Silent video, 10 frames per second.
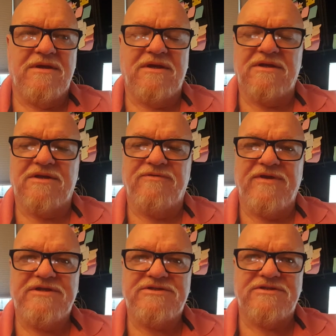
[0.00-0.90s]
and
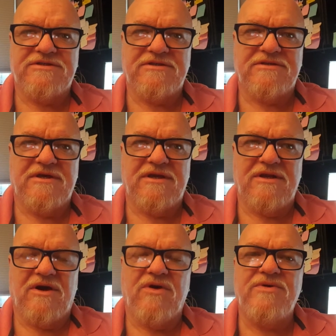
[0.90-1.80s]
conventions,
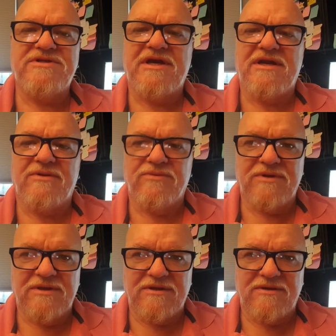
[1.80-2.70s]
and always had a
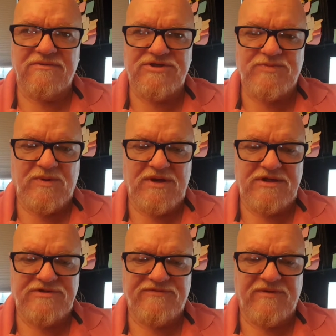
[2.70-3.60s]
really good
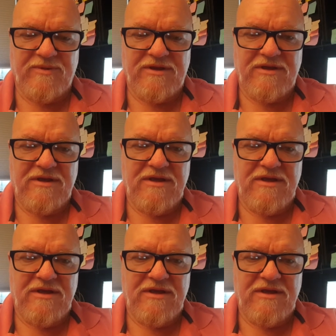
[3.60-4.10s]
response from it.